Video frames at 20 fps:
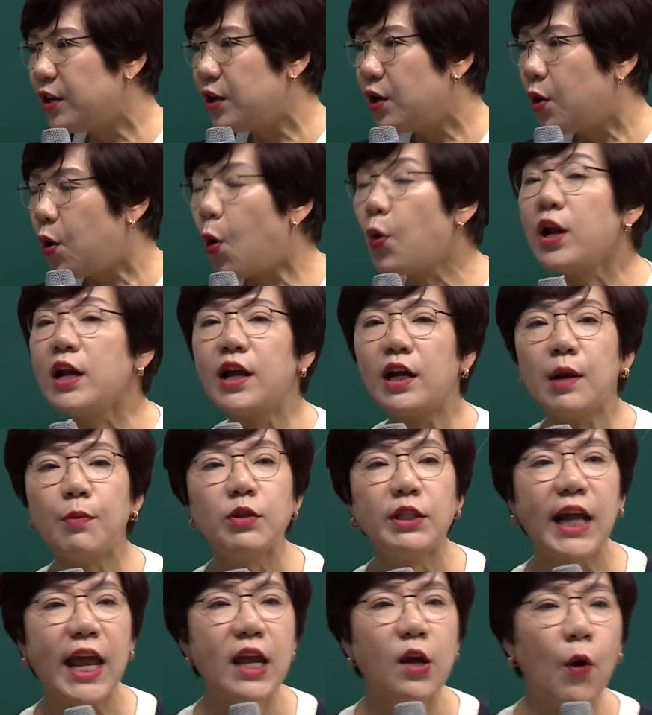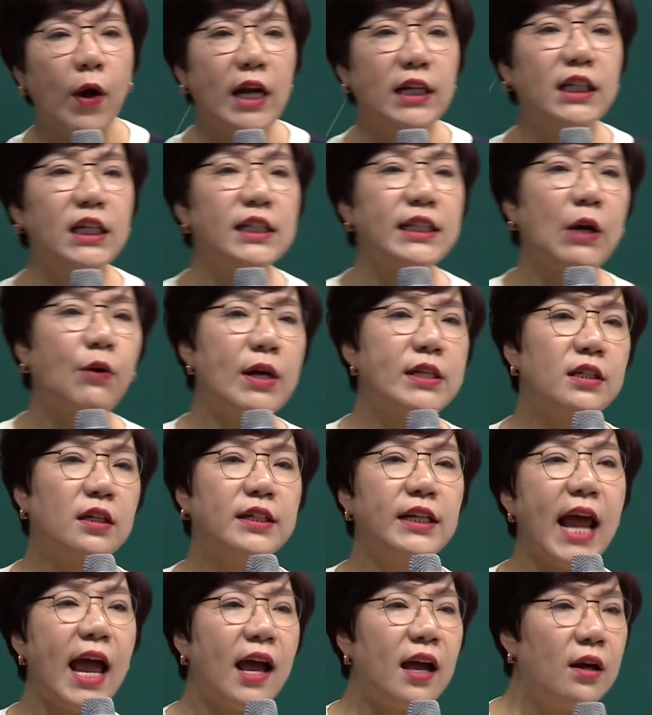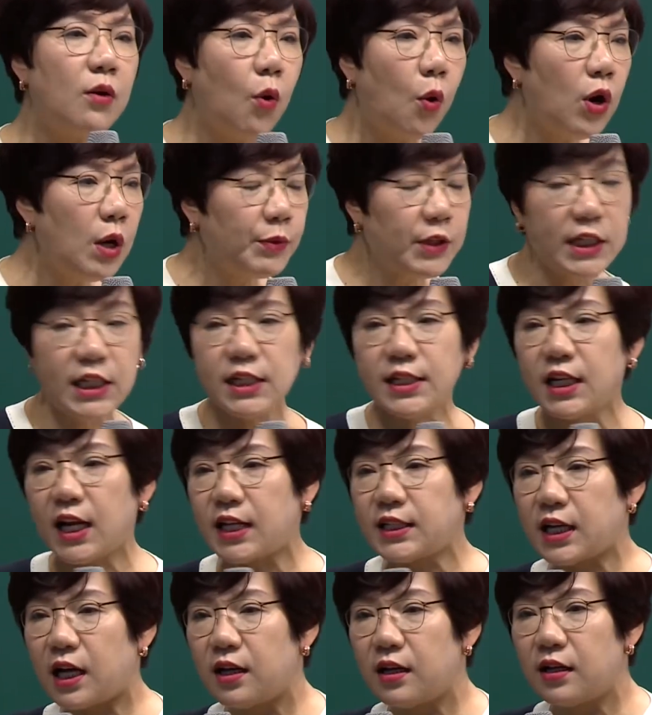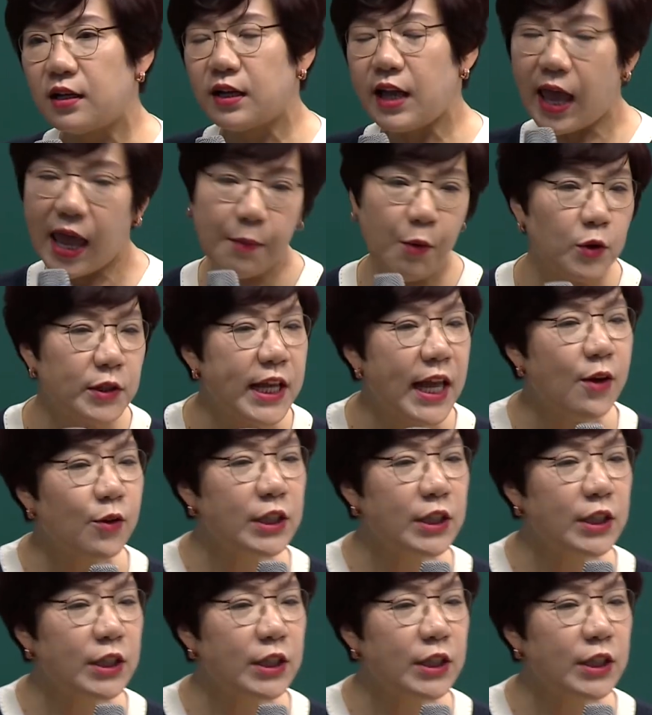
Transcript: Just because you've heard the 8-core today, that doesn't make it easy.